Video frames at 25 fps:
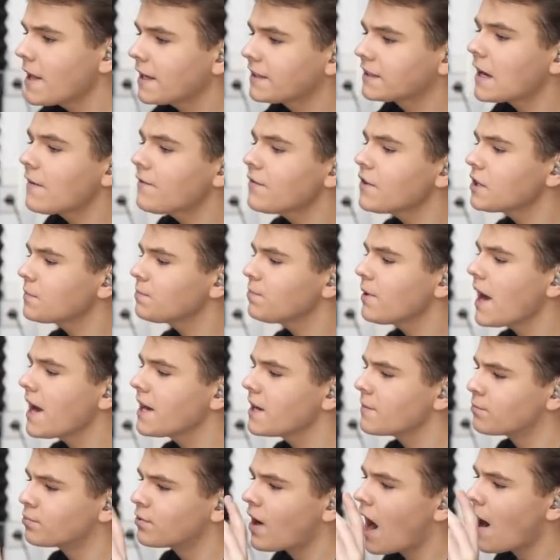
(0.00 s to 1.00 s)
Let's give this
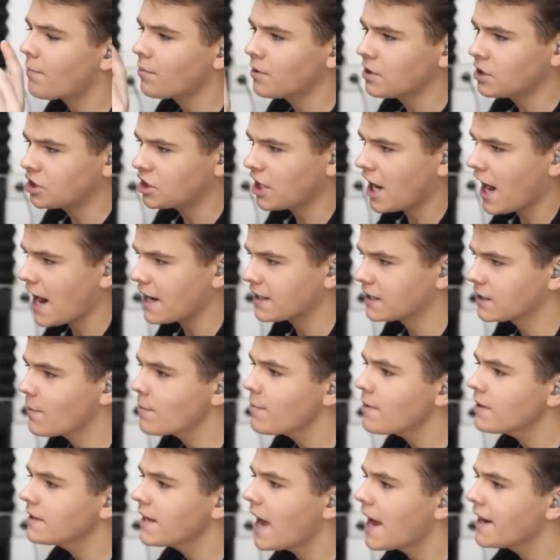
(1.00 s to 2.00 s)
plane a proper chance.
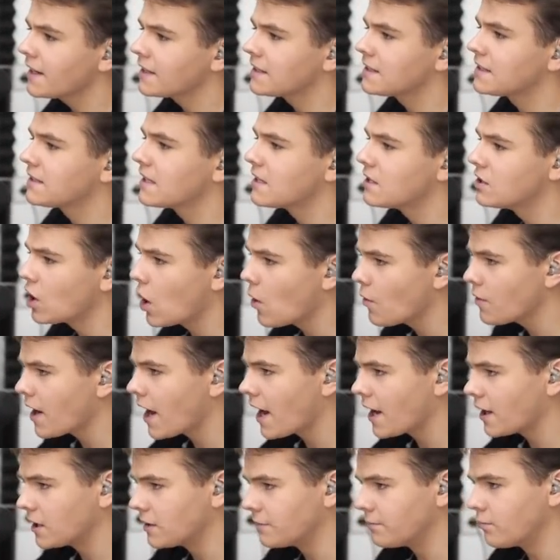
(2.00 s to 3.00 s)
Maybe land at
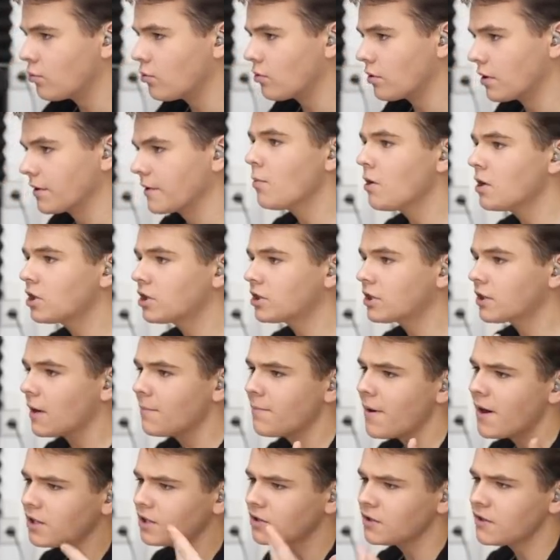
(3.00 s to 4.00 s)
Sedona Airport, which
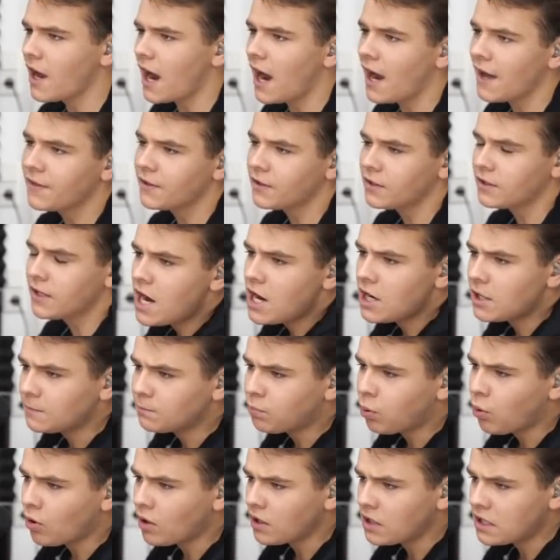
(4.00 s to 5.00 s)
compared to the other
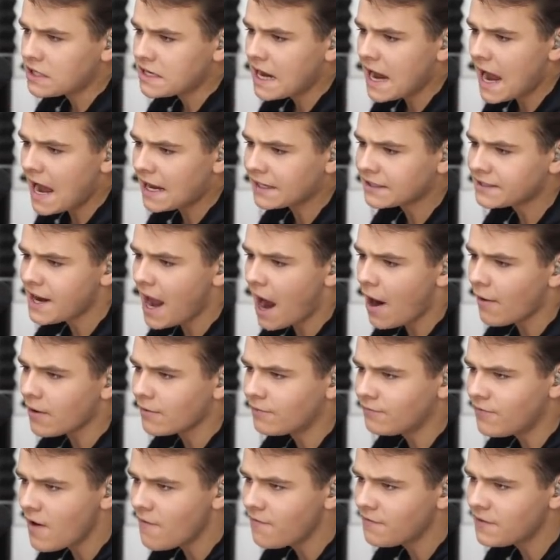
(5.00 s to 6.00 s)
airports has now
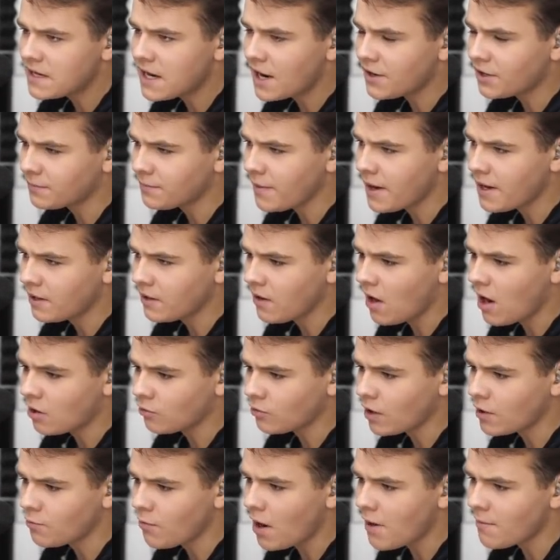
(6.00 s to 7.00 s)
a 1,500 meter long
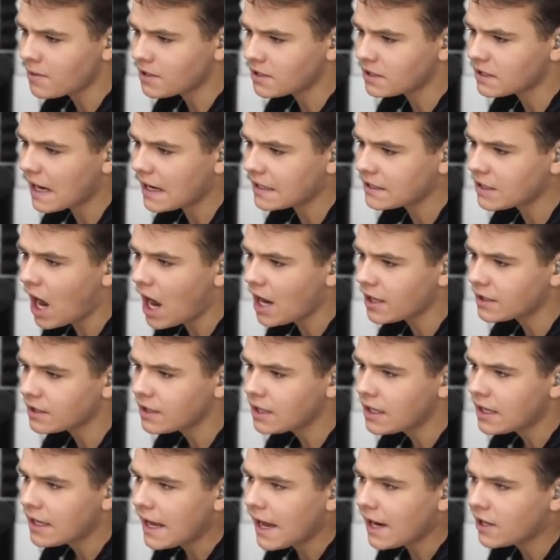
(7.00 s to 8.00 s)
runway, which is like not
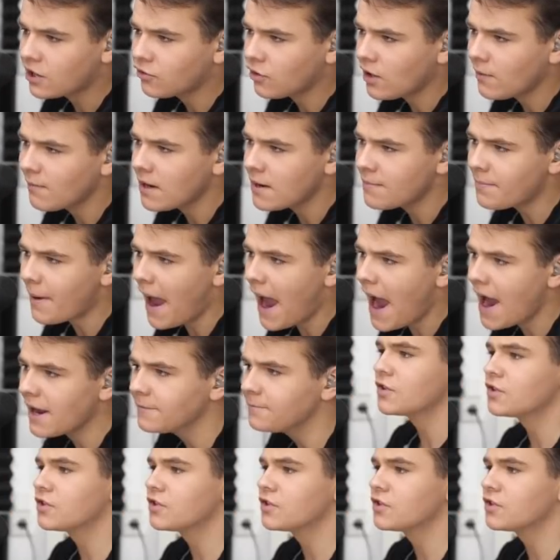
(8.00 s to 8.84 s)
extremely bad.